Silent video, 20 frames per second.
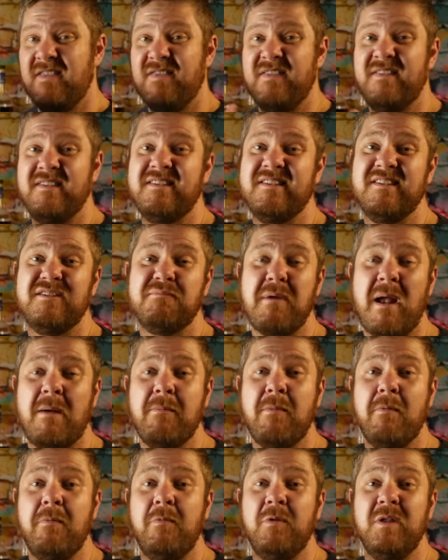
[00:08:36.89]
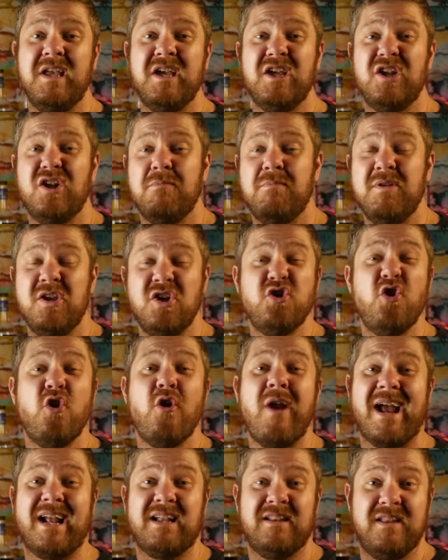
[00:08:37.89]
this is probably gonna be
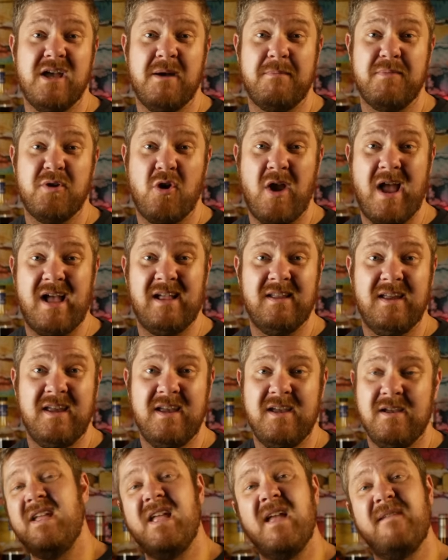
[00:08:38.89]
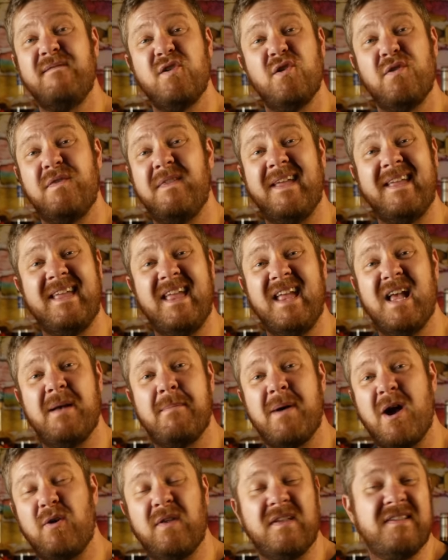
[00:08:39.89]
directly up your alley. If you're thinking
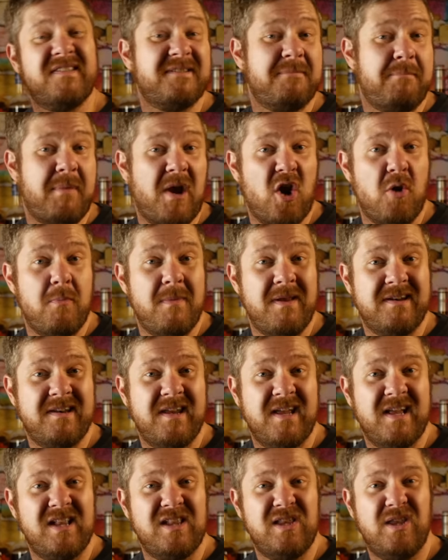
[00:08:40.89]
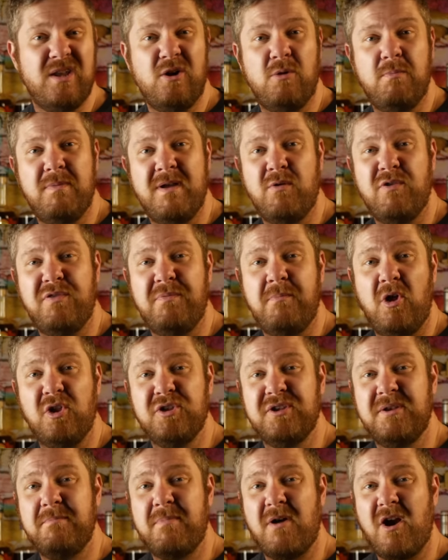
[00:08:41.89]
about experimenting a little bit with
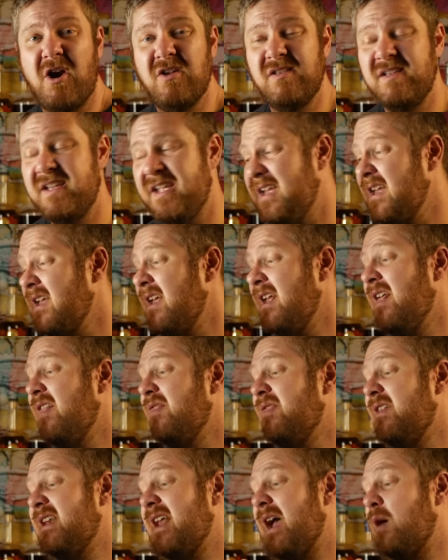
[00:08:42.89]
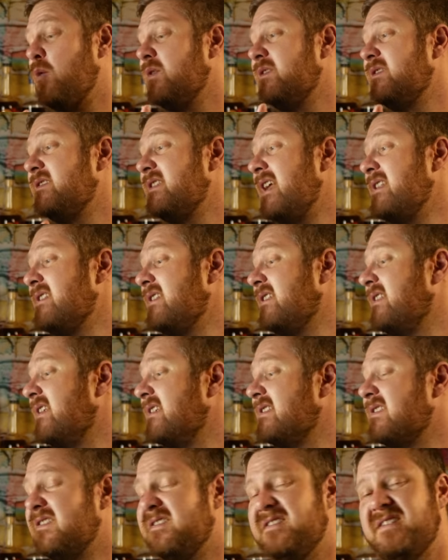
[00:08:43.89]
malted barley, then I would say that
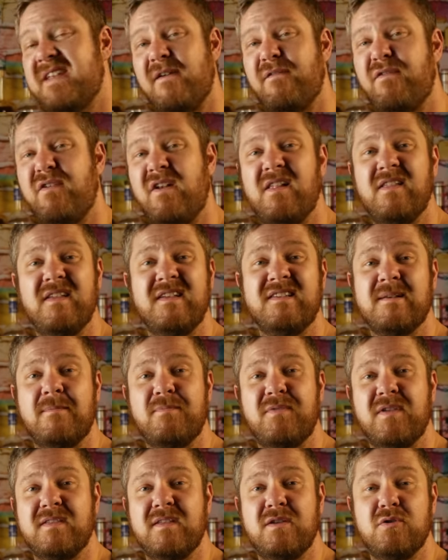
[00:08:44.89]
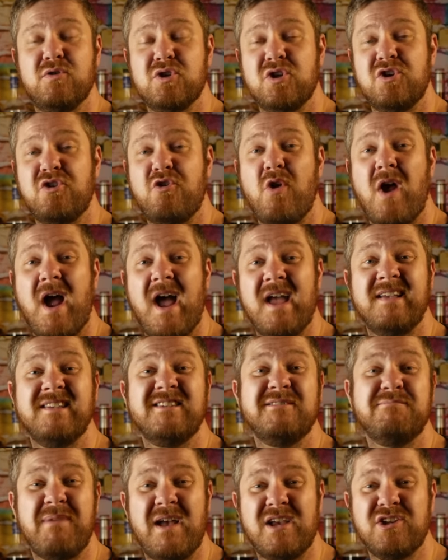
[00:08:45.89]
this is definitely something that you should try,
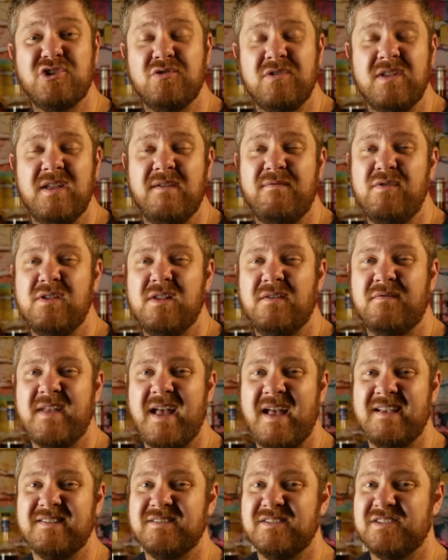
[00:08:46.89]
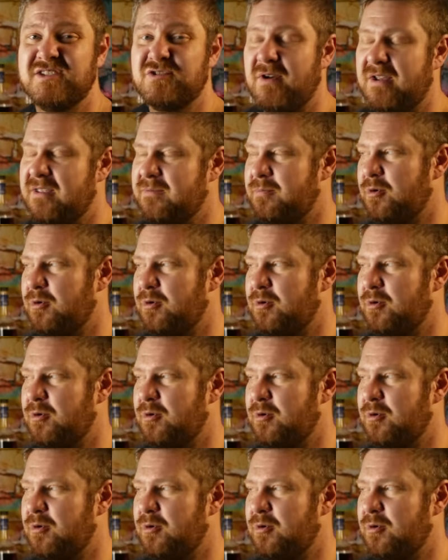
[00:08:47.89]
especially if you love cask strength